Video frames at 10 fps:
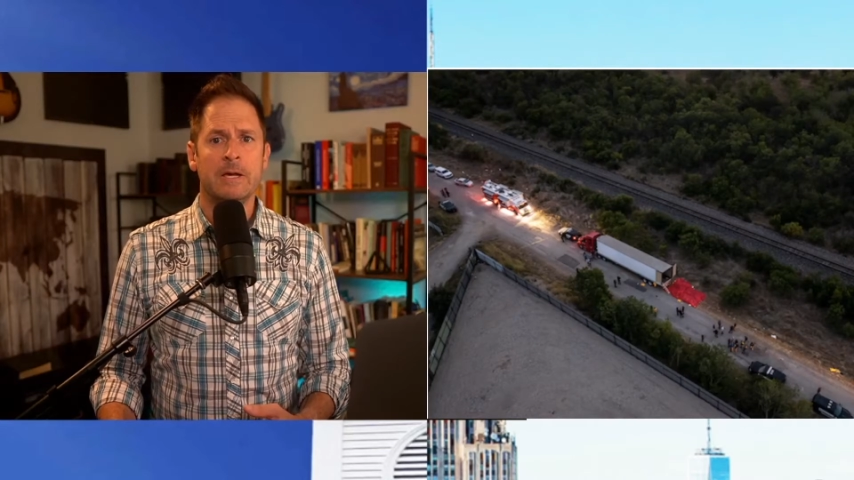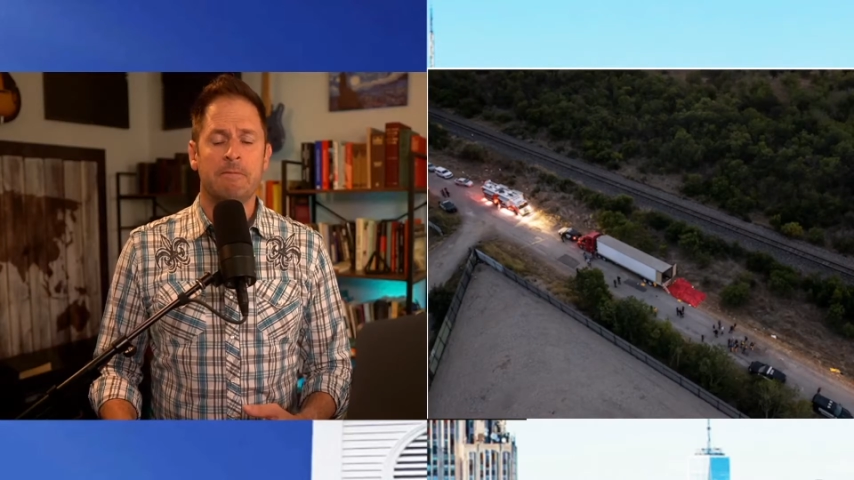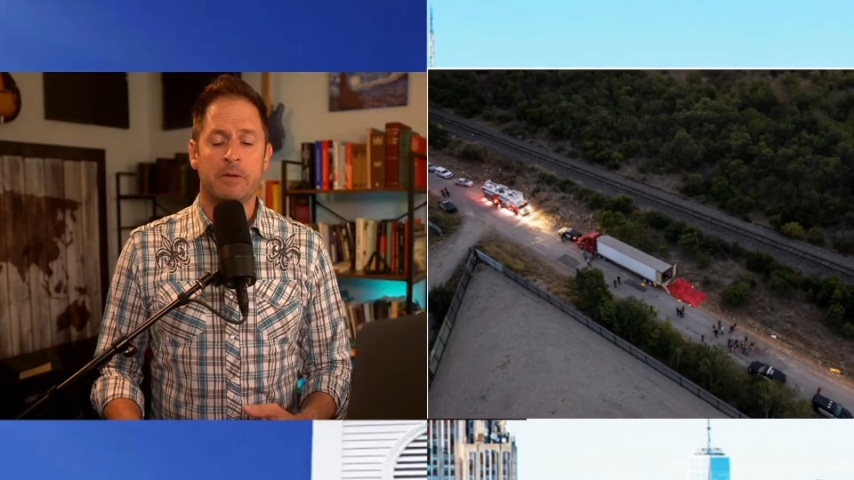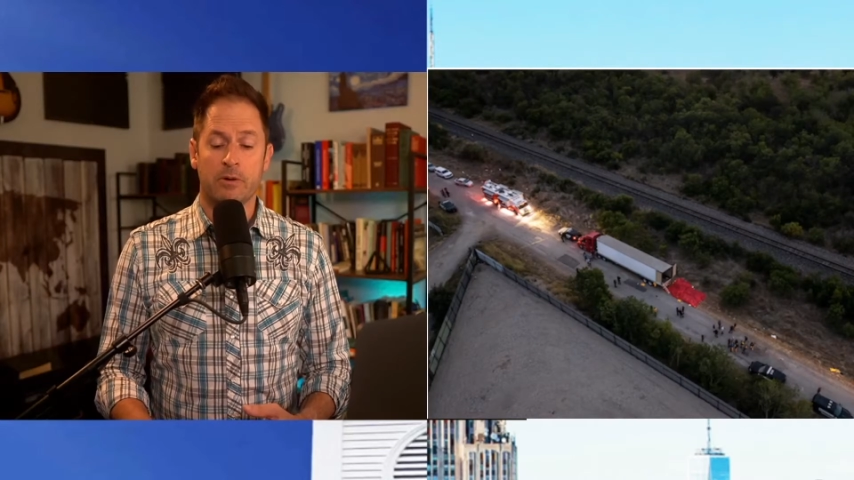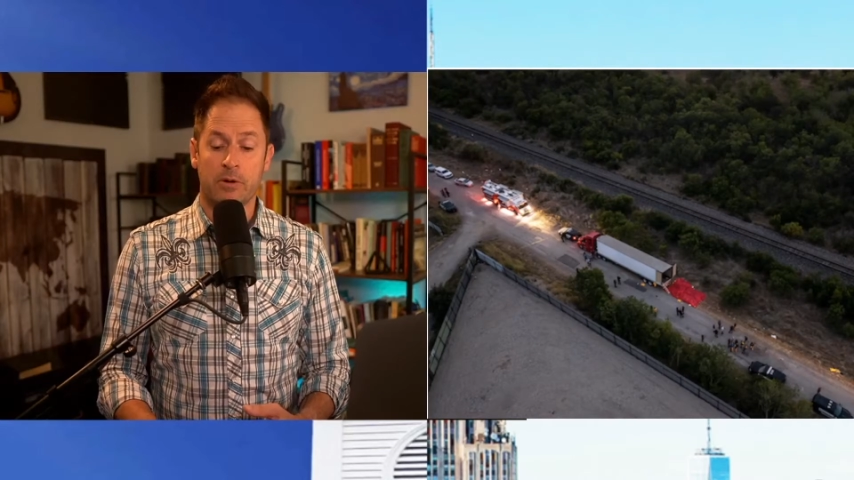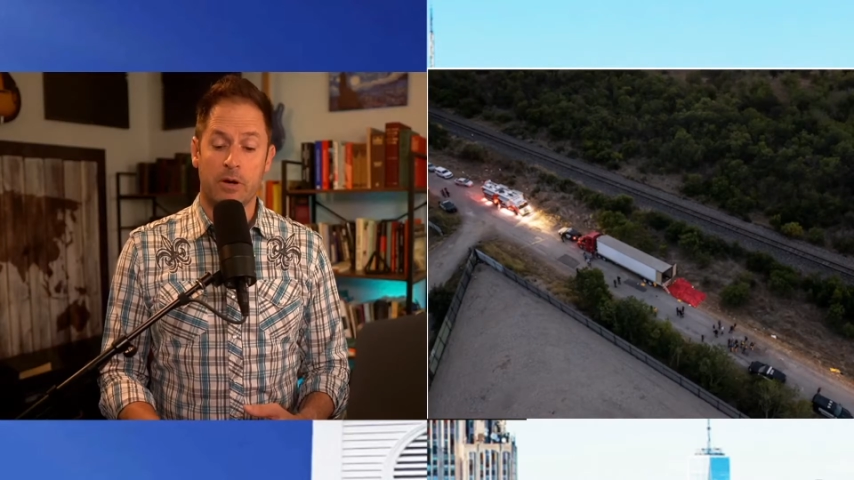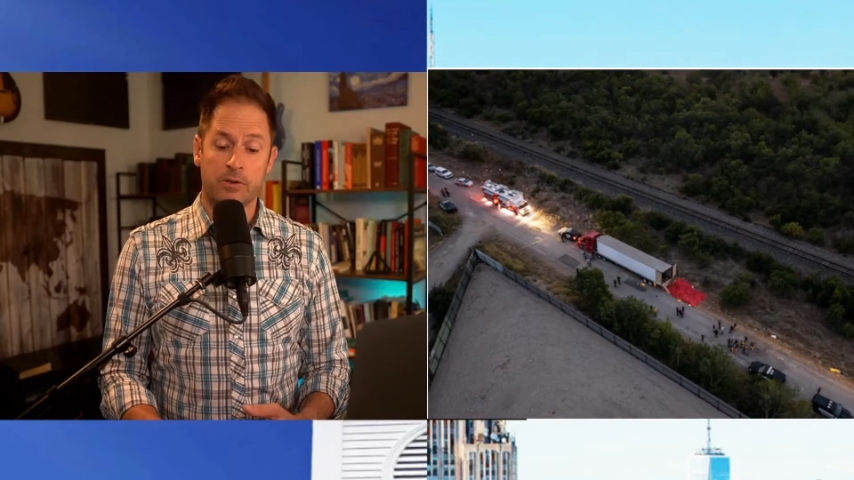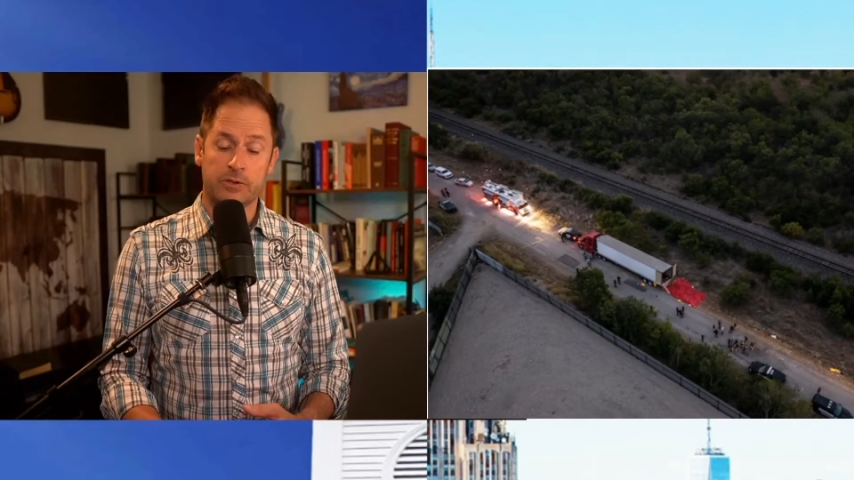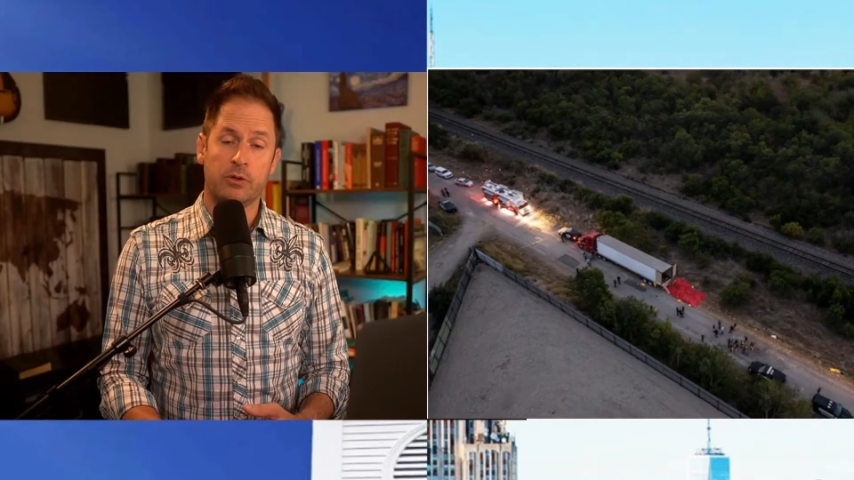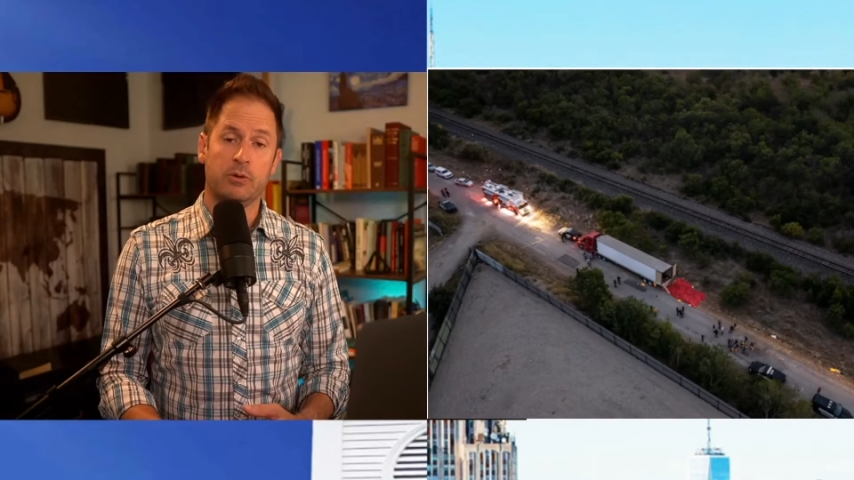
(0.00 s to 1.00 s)
There
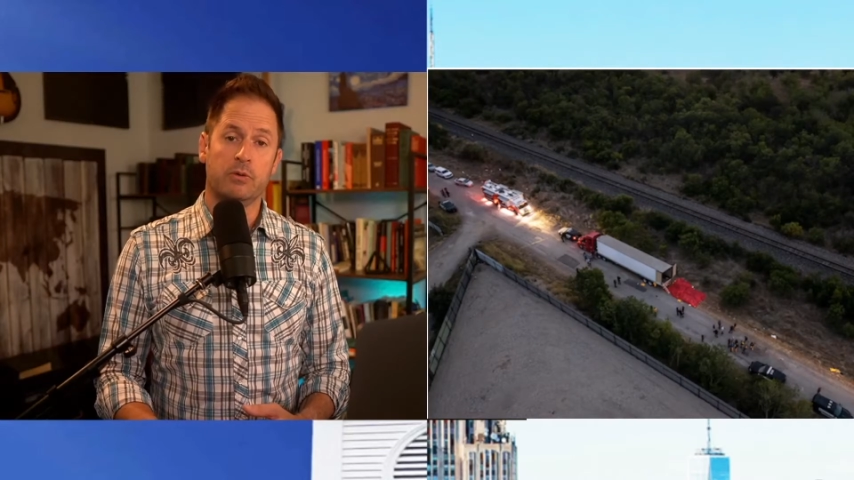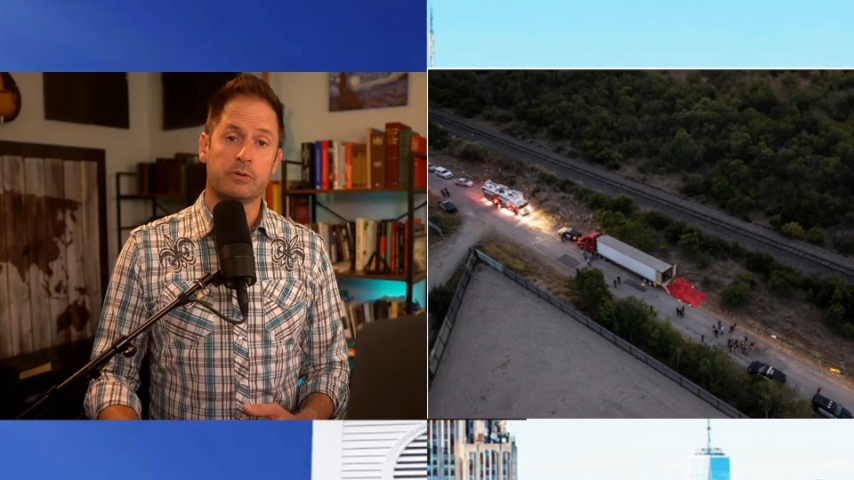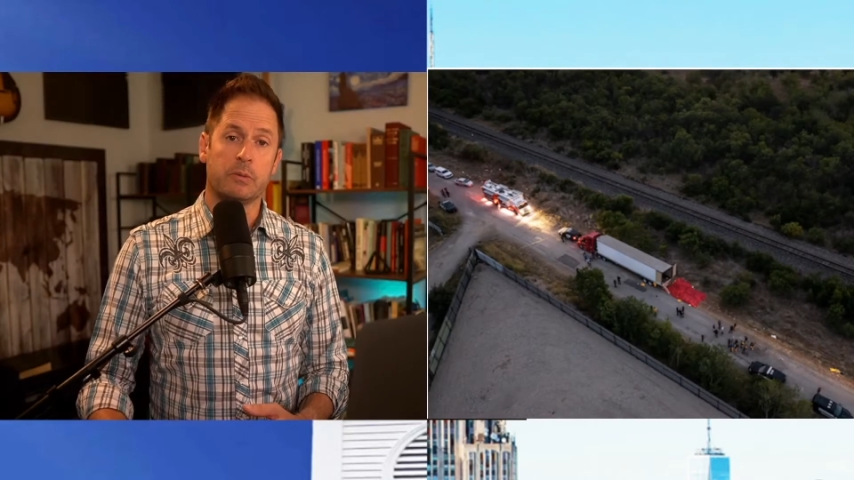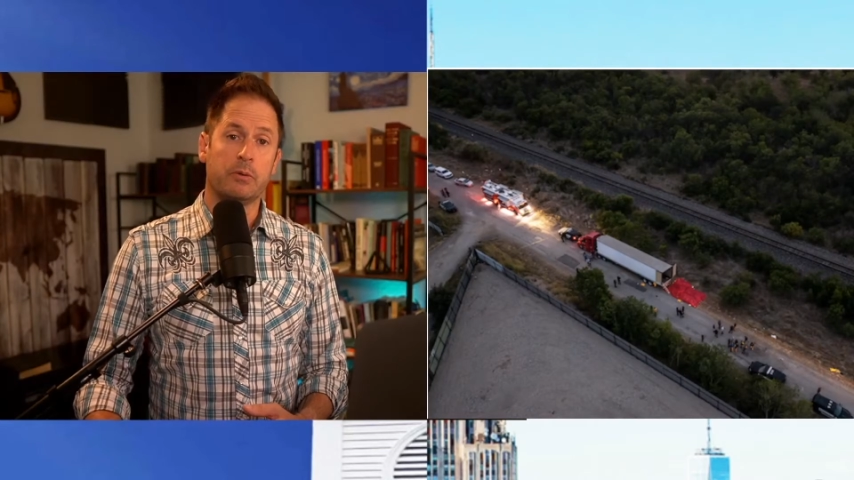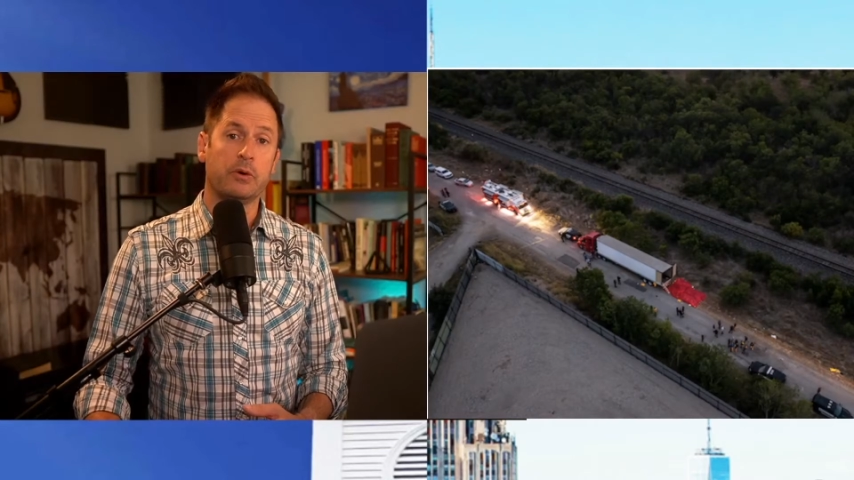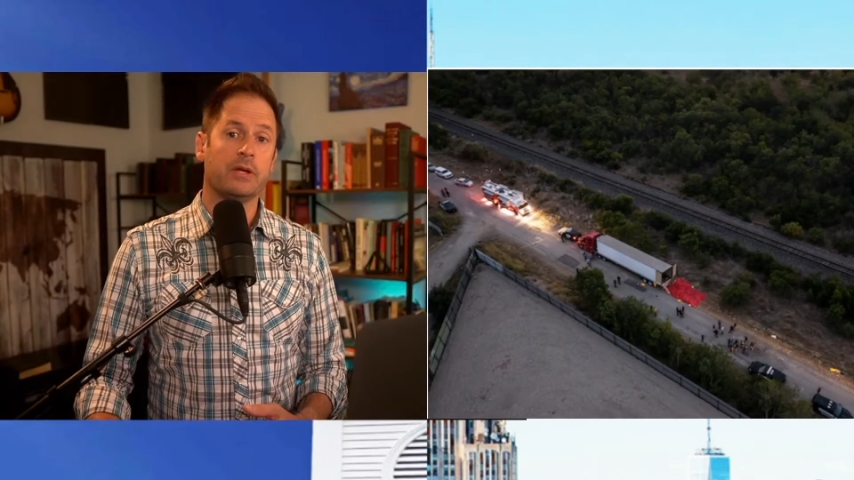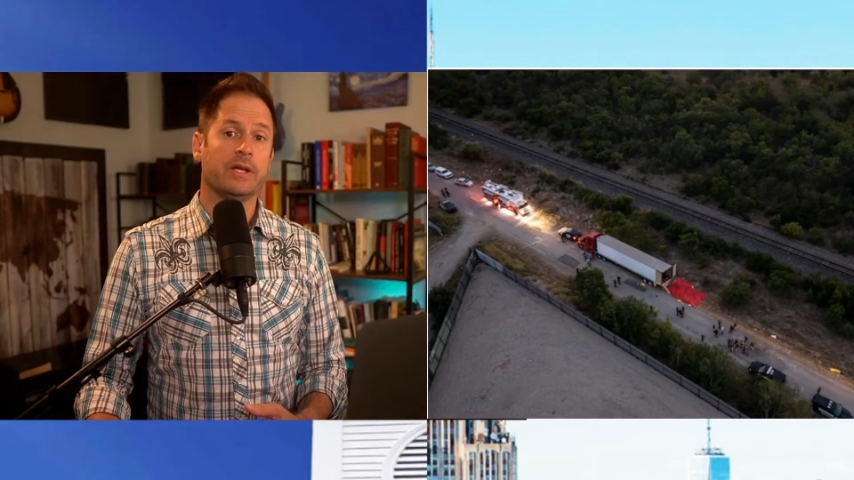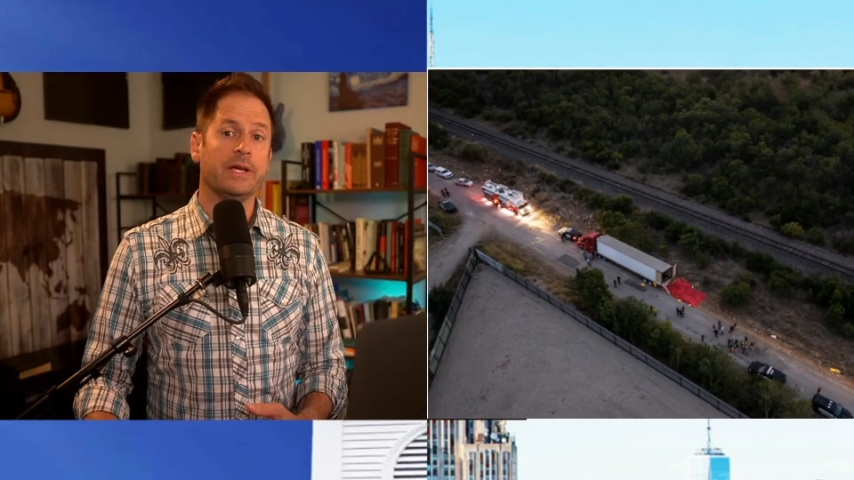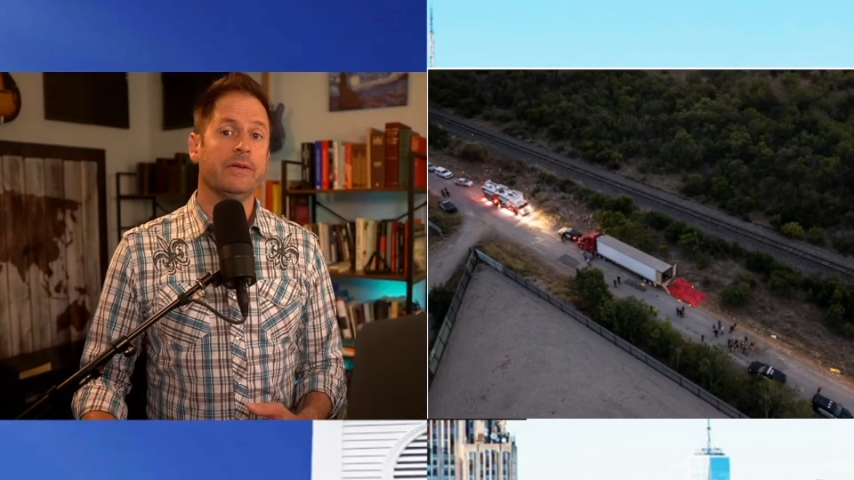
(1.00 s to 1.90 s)
also was reportedly